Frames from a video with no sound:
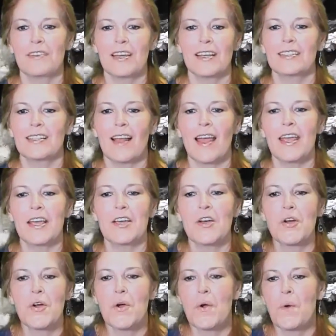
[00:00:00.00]
It's like
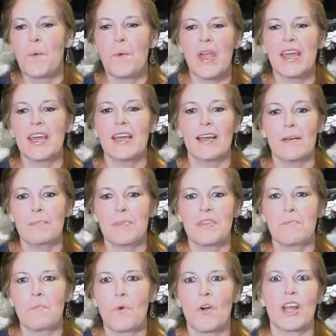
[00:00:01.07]
waking up in the
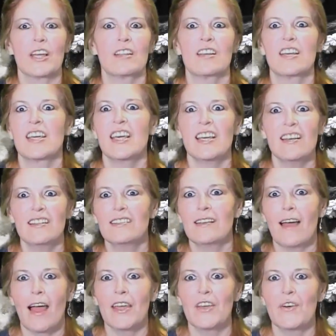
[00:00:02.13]
morning. The kids
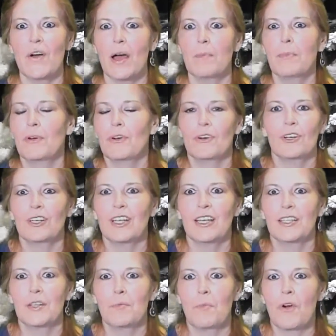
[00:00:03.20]
got you up early
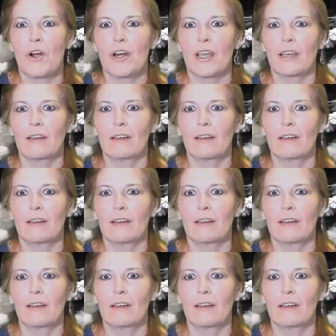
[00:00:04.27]
in the morning,